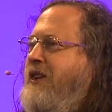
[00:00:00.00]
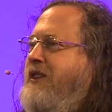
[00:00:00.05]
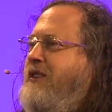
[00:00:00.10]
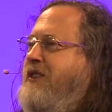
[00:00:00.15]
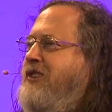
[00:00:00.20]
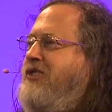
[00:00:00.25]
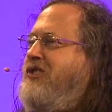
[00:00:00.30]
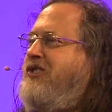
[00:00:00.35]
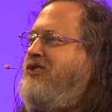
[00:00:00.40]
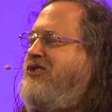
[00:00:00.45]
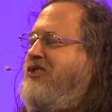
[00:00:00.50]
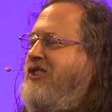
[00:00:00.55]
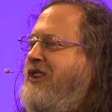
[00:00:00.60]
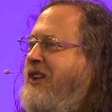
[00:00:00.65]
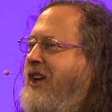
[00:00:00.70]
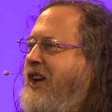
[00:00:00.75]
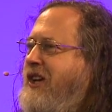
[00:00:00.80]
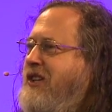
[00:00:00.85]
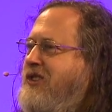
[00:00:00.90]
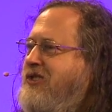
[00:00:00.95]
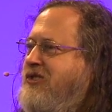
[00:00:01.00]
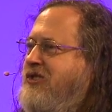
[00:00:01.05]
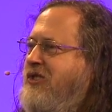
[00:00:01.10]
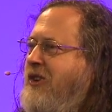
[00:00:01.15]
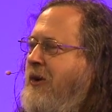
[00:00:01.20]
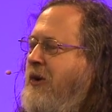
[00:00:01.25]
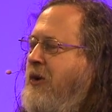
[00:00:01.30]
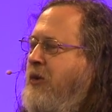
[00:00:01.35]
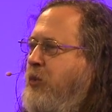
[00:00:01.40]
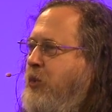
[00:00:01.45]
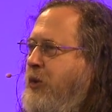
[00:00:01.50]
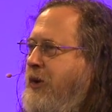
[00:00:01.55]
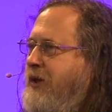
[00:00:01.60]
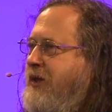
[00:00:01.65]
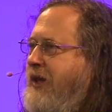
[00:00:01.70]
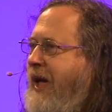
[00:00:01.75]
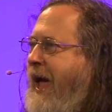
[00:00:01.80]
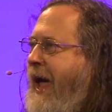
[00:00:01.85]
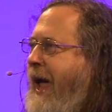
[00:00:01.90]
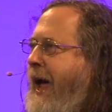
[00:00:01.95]
This is the case with
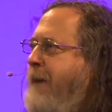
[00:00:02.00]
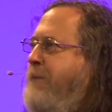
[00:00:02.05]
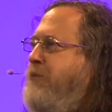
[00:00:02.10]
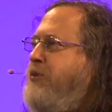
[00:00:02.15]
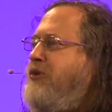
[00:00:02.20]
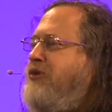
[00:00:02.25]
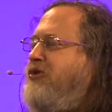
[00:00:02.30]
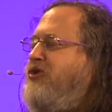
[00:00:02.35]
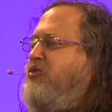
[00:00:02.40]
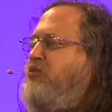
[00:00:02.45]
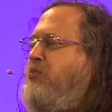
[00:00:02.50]
Apple's